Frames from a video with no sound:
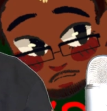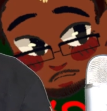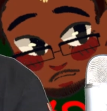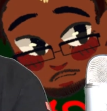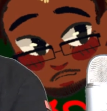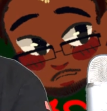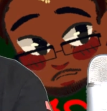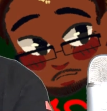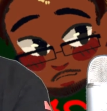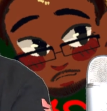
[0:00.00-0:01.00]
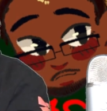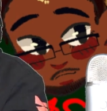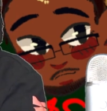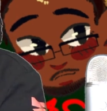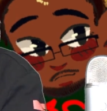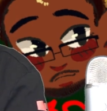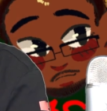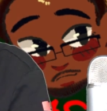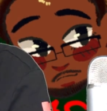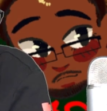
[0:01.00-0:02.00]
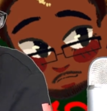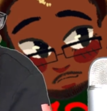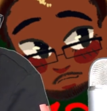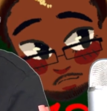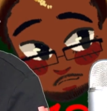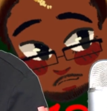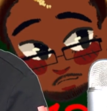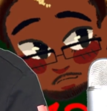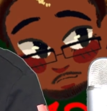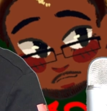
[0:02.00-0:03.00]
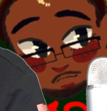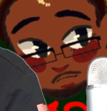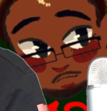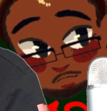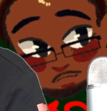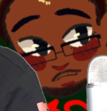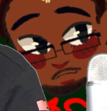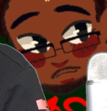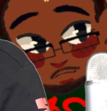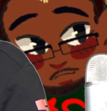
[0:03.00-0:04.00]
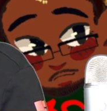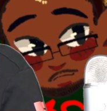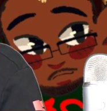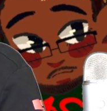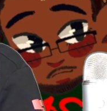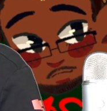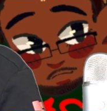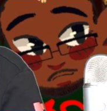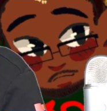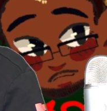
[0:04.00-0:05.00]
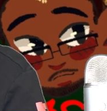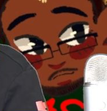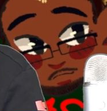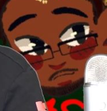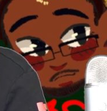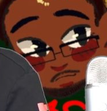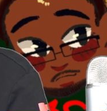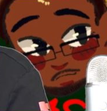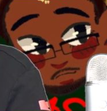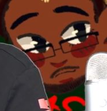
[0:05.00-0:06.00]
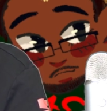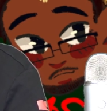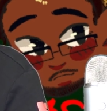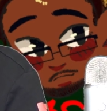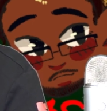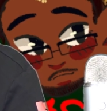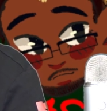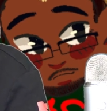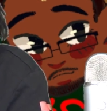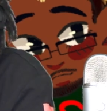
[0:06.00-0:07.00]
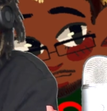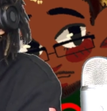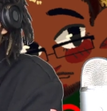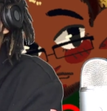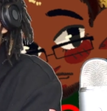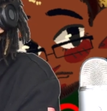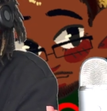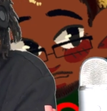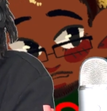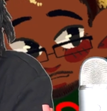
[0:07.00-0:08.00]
[no speech]